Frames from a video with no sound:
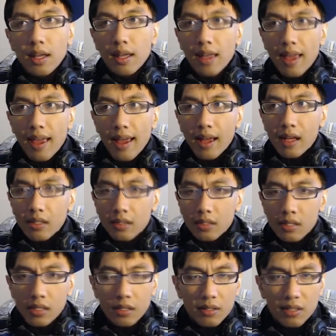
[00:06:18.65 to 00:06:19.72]
And
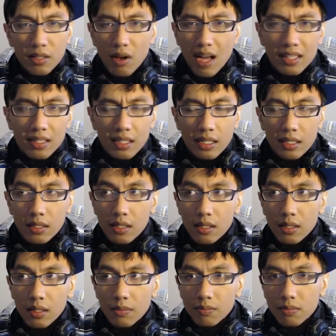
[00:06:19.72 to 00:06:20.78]
I just need
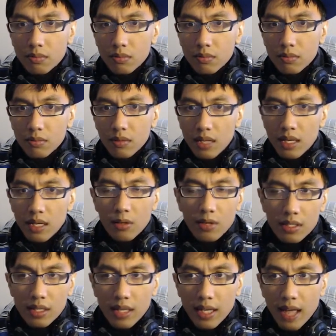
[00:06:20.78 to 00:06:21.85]
to
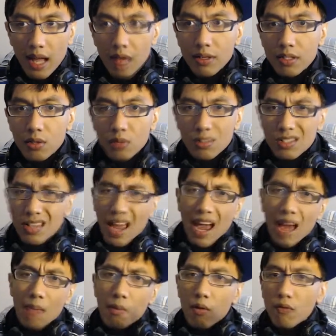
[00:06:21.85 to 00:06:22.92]
increase the calories. So just
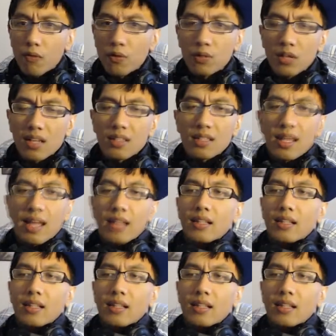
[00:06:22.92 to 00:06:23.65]
add more foods onto that.